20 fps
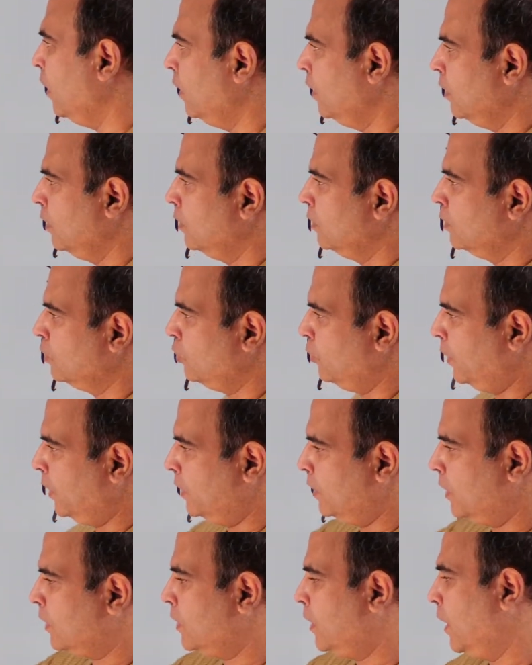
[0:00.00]
So you
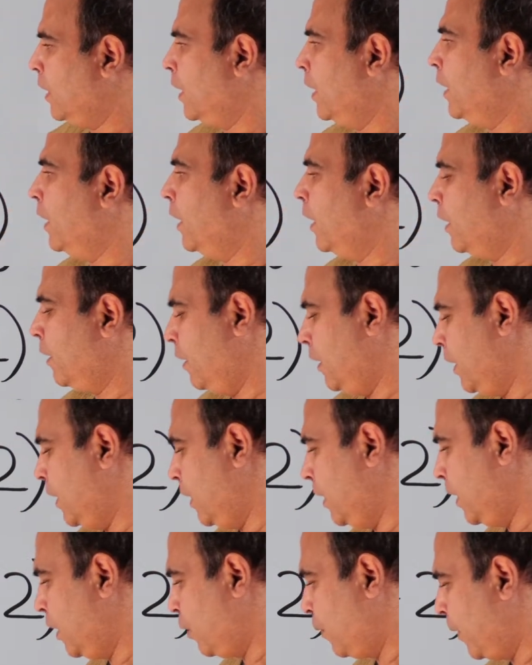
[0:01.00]
can just
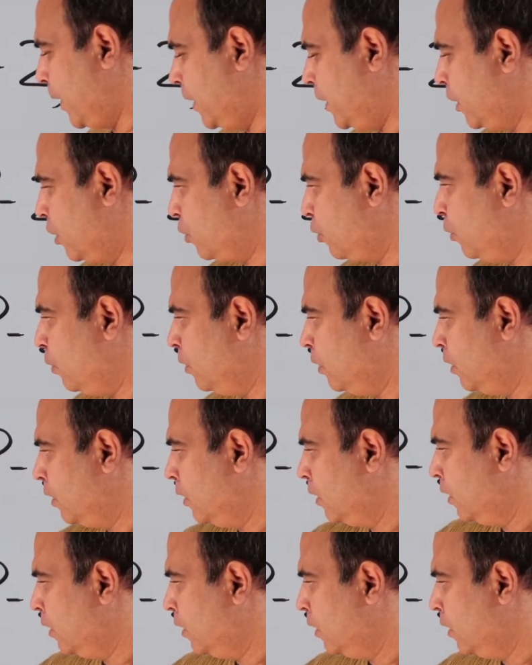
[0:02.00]
equate the two.